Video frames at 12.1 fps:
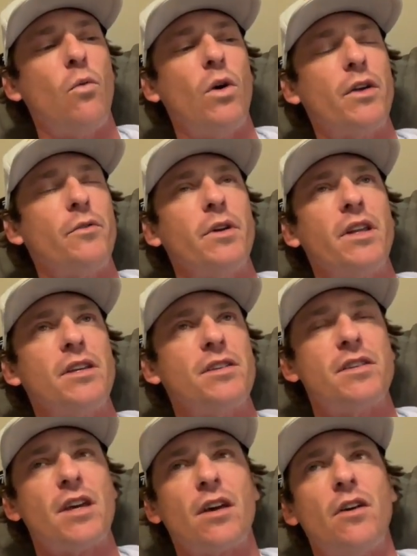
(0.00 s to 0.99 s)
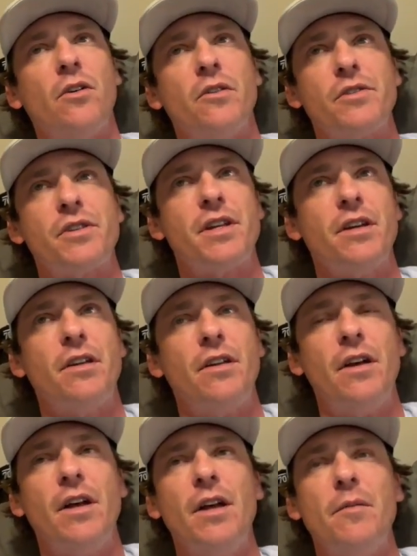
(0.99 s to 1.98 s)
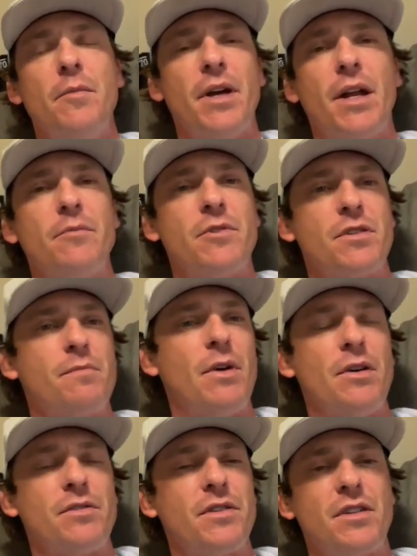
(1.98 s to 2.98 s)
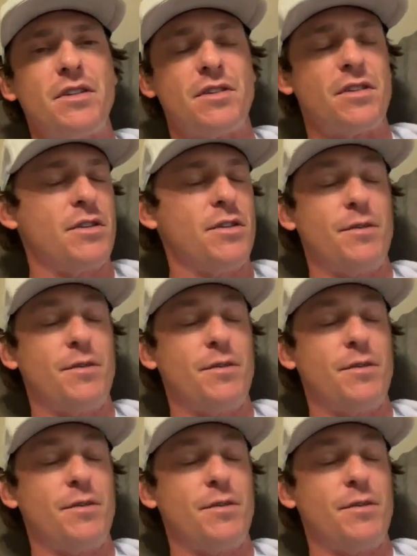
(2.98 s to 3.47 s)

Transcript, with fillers: one really sick hole still, but I'm just mostly just